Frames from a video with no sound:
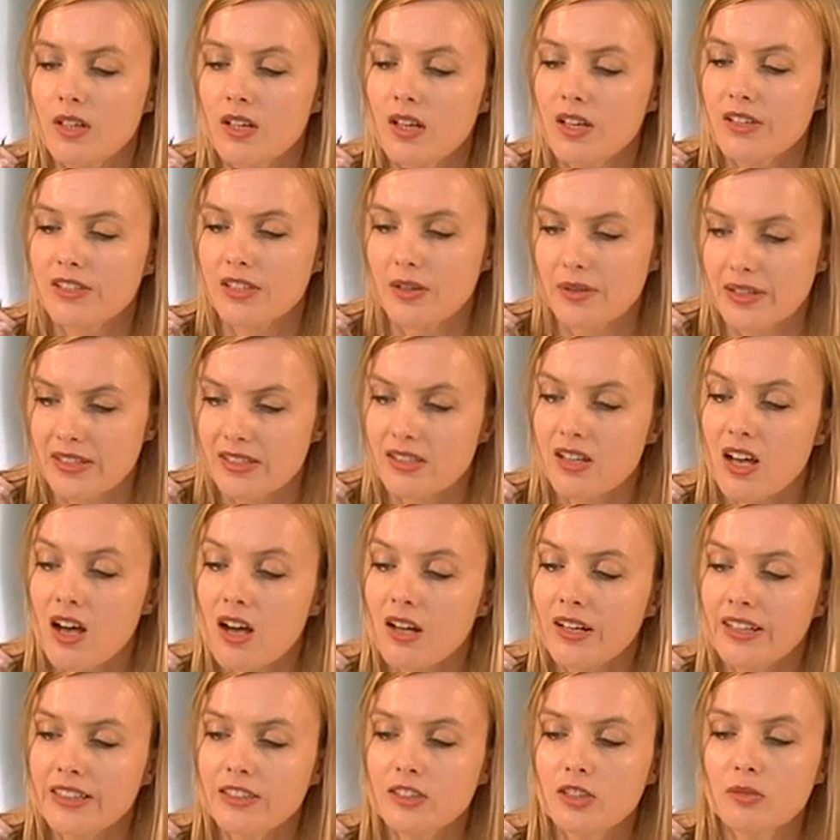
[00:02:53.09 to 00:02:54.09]
So it's
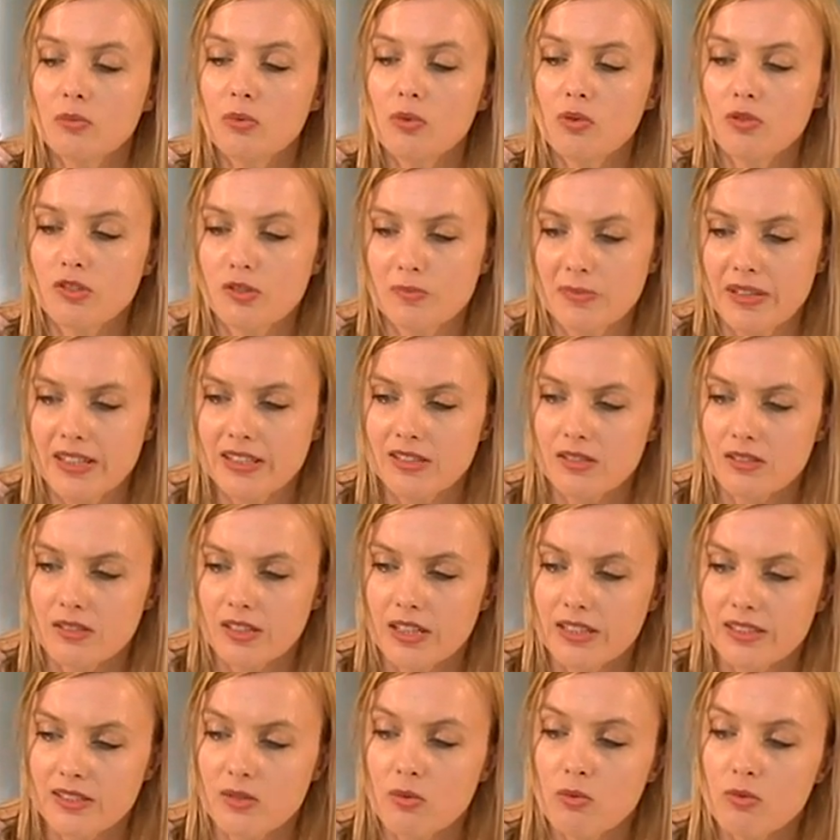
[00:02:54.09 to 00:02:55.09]
curling towards me,
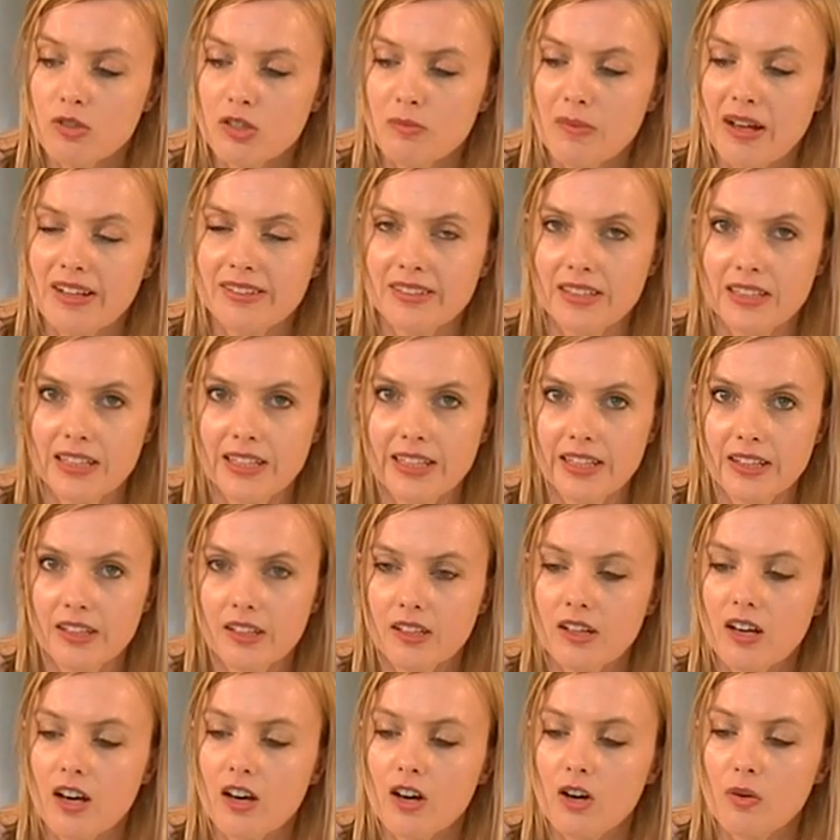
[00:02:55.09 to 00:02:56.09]
it's automatically going
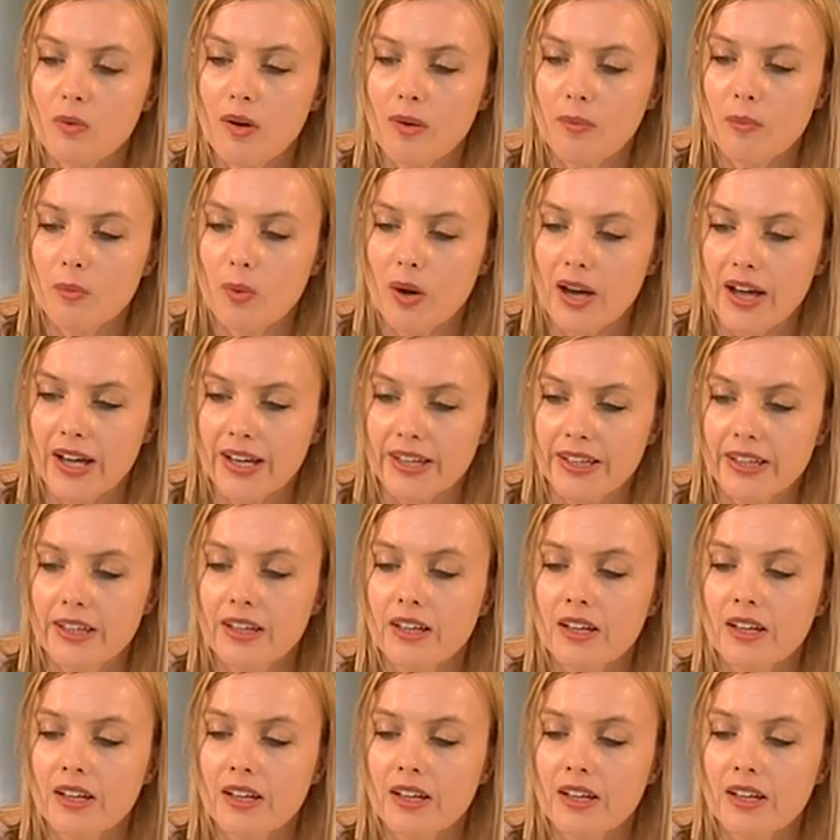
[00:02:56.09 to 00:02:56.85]
to curl one way.